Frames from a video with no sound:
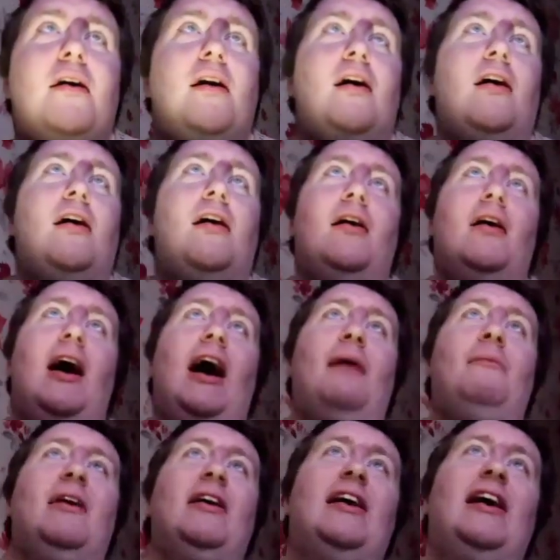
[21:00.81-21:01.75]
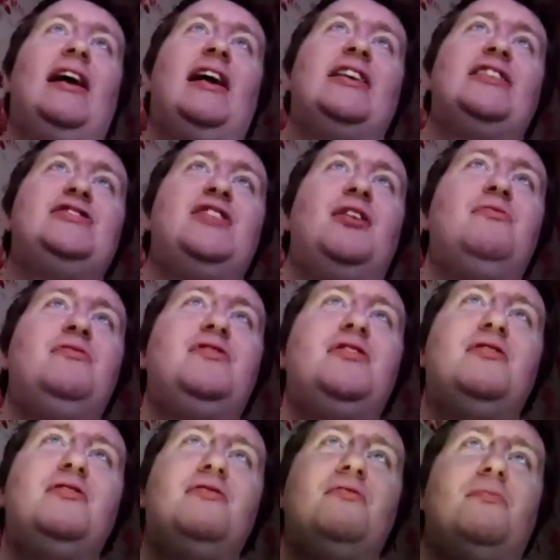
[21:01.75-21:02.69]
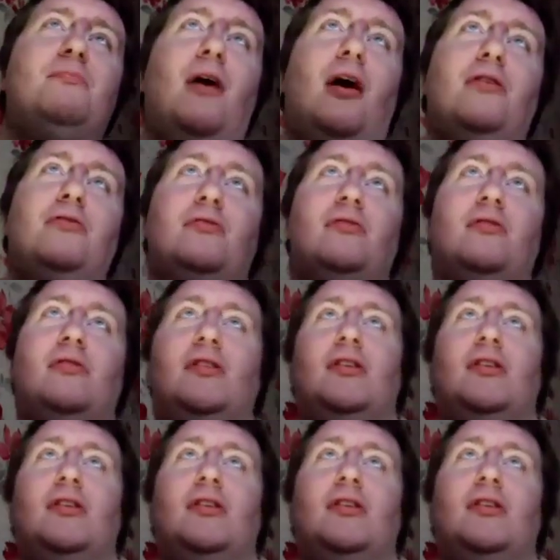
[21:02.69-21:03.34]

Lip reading: I'm not going to show you, person.